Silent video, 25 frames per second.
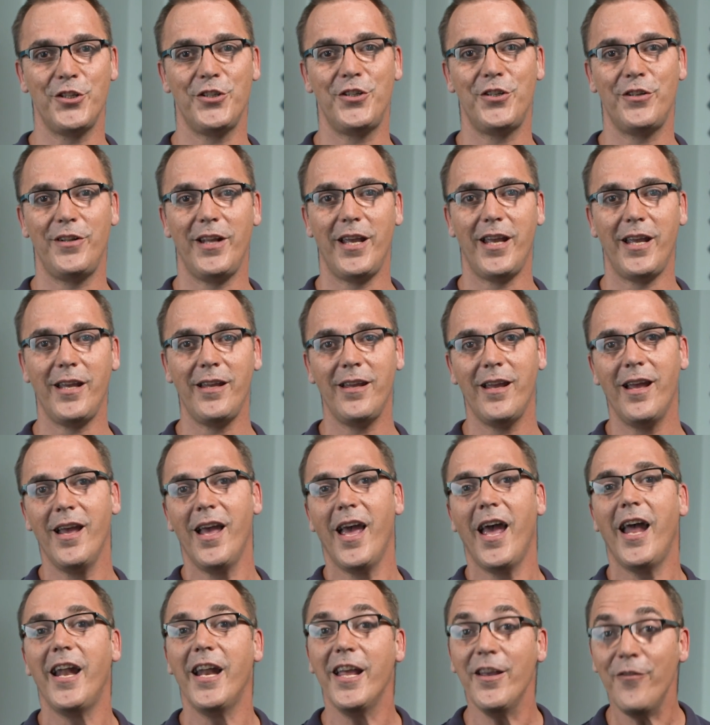today,
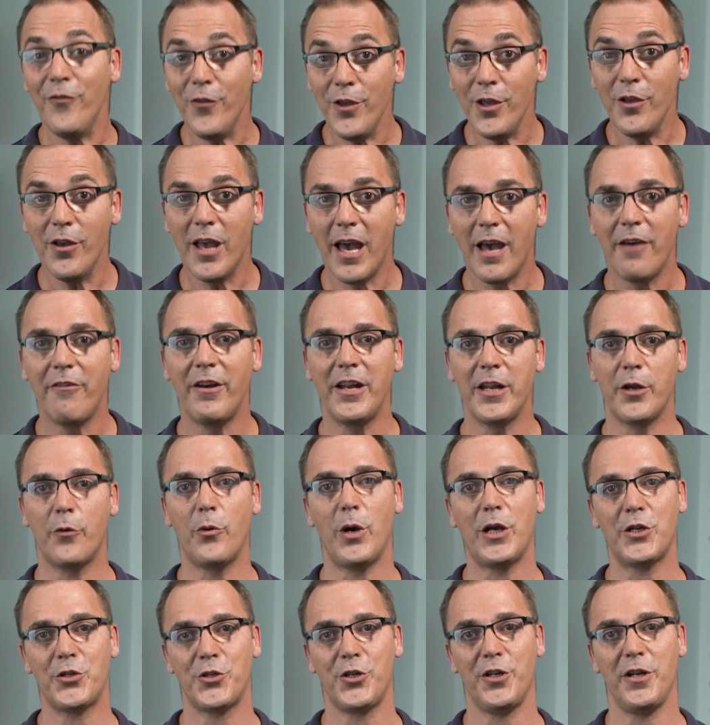and if you have any
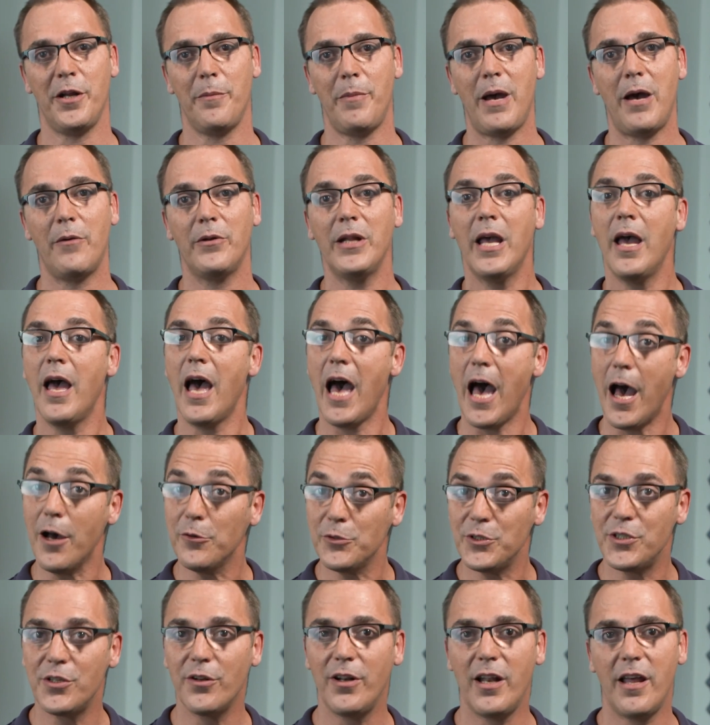question about how
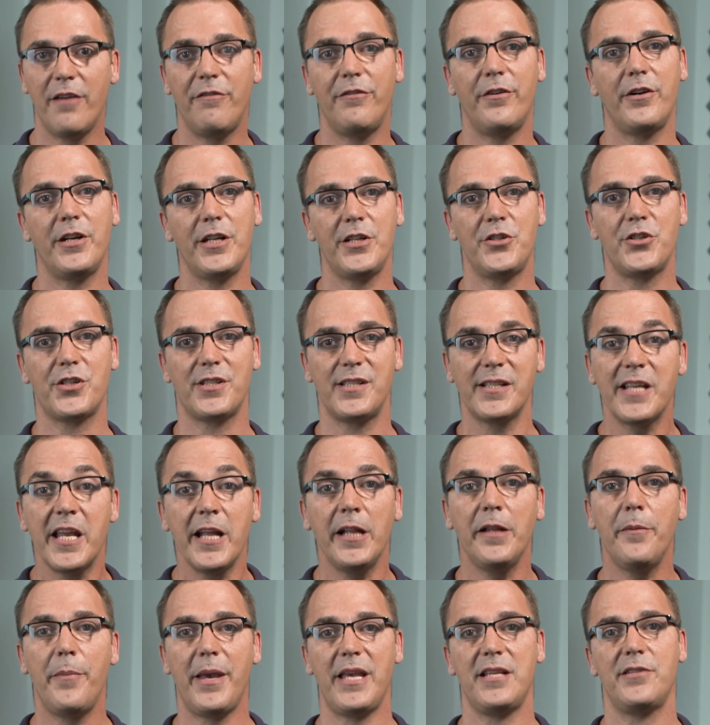to leverage
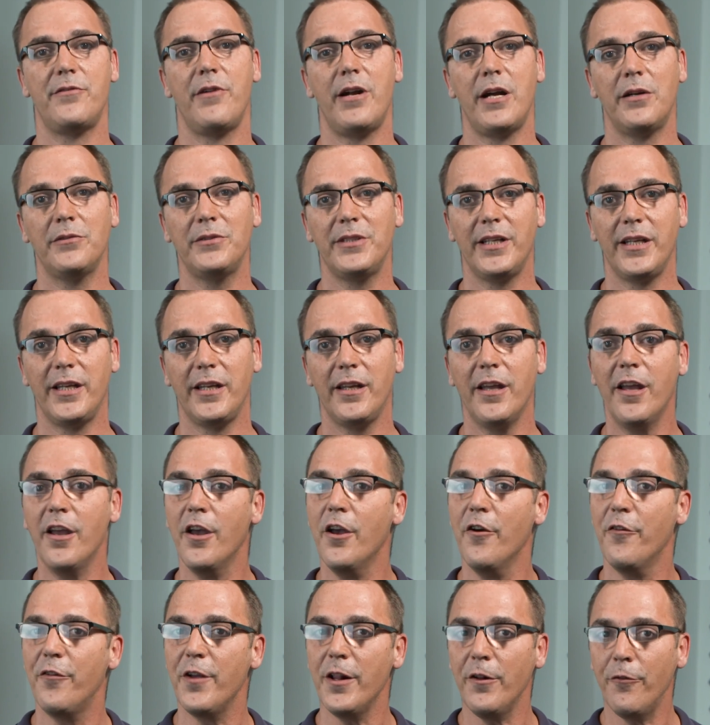skill-based routing,
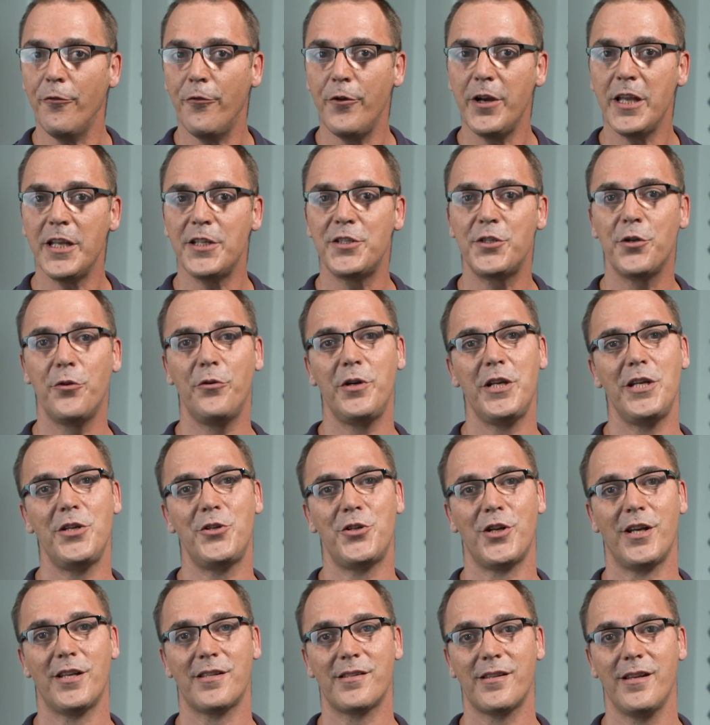feel free to reach
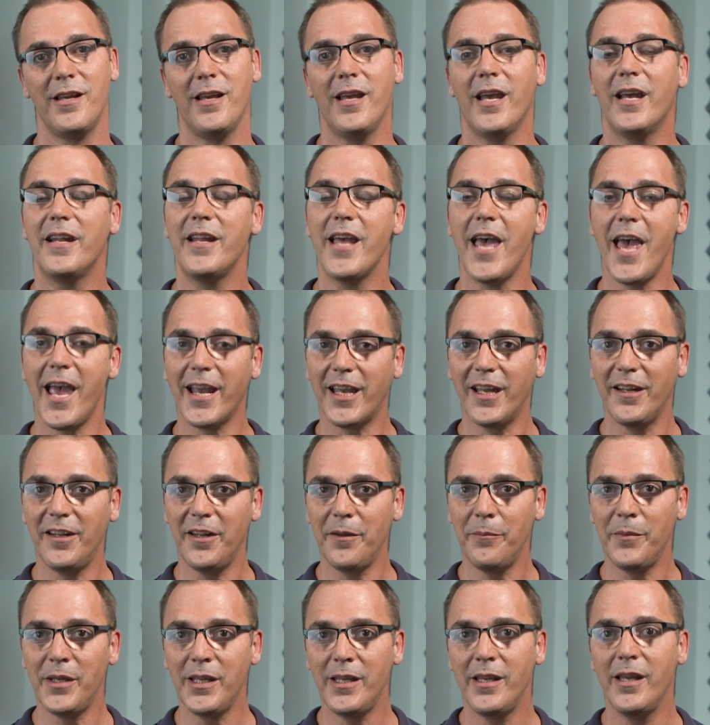us at
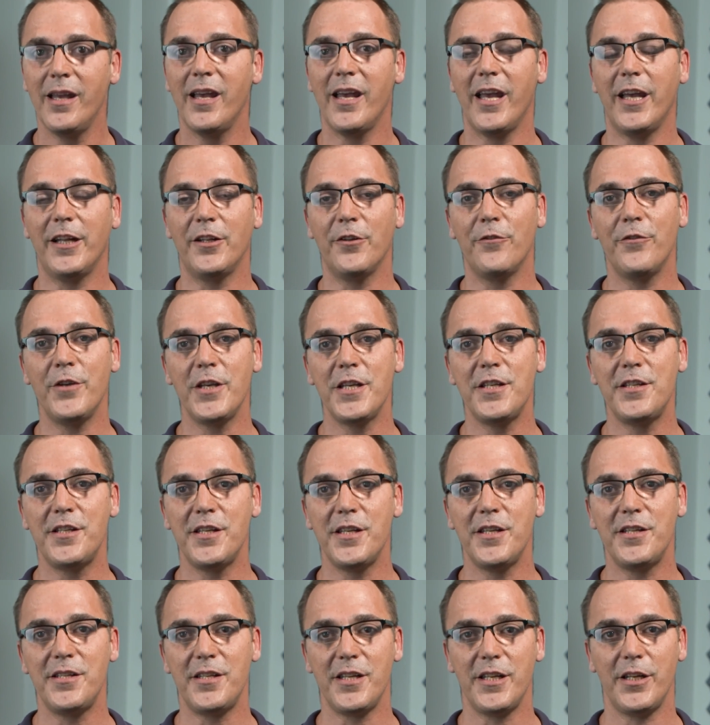
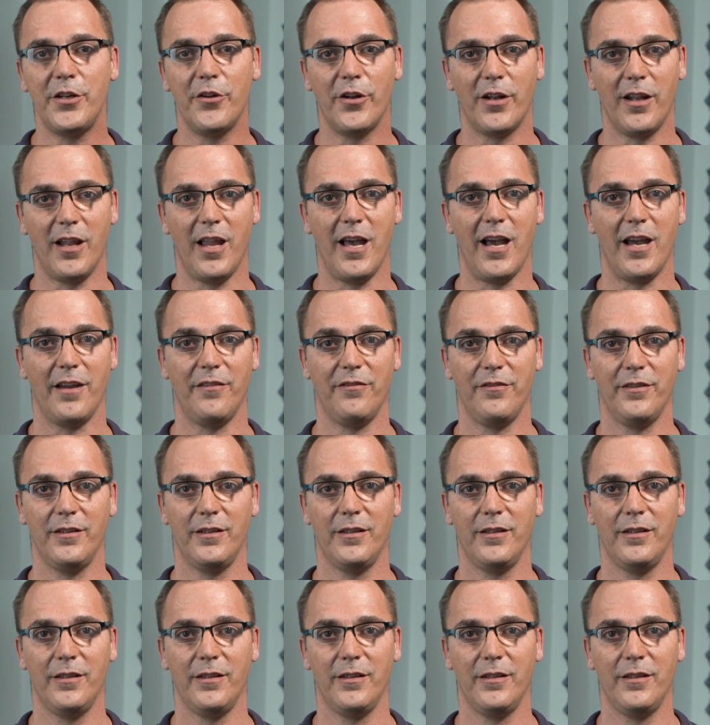academy@vcc.live.